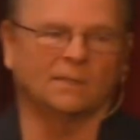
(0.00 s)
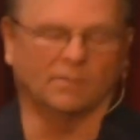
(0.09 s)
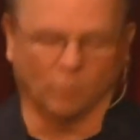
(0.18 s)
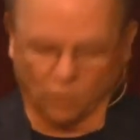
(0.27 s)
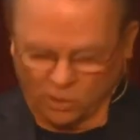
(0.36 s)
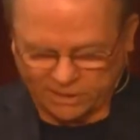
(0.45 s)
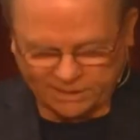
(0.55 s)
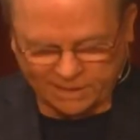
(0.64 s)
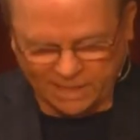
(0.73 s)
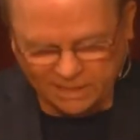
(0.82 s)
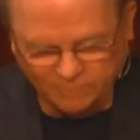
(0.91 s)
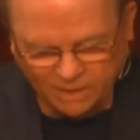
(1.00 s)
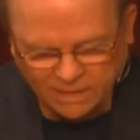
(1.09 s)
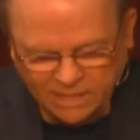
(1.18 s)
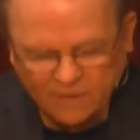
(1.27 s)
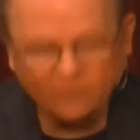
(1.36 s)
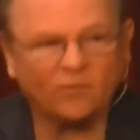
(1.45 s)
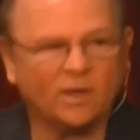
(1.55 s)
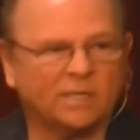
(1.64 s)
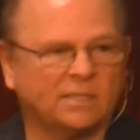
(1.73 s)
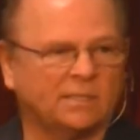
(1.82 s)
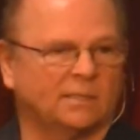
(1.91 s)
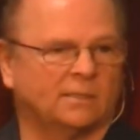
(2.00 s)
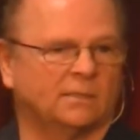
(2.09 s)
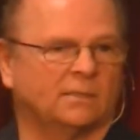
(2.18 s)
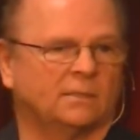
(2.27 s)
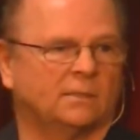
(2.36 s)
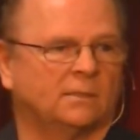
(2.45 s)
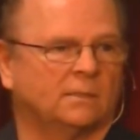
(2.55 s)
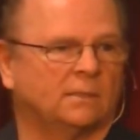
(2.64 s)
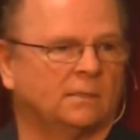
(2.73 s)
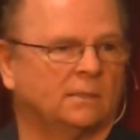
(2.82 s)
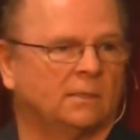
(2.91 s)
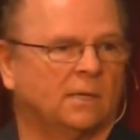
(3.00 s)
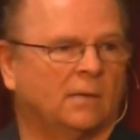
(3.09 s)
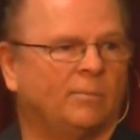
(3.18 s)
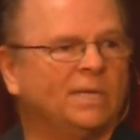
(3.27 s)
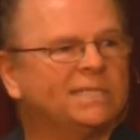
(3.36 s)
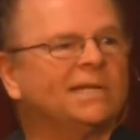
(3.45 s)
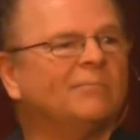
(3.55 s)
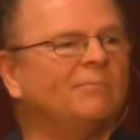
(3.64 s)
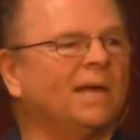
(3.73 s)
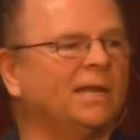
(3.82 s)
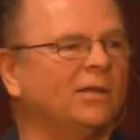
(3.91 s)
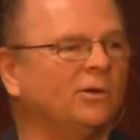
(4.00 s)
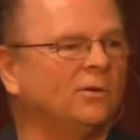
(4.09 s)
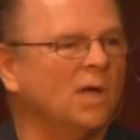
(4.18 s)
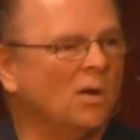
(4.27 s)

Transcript: The Word says be different. Be somebody who,